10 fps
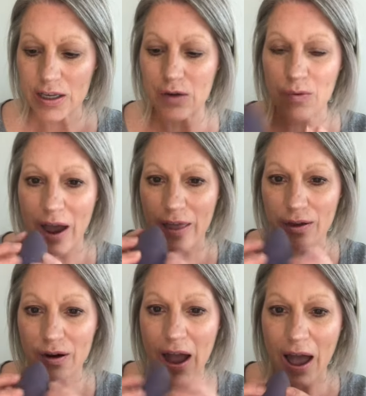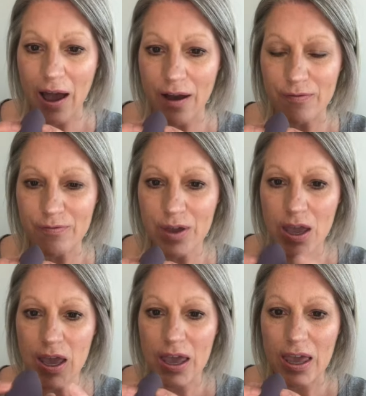They'd rather have
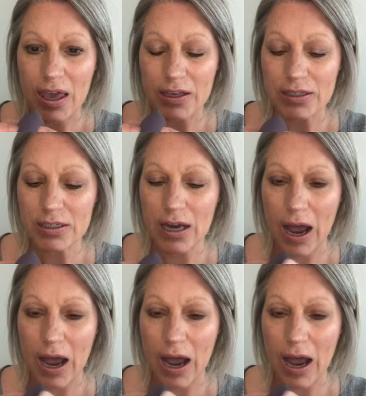it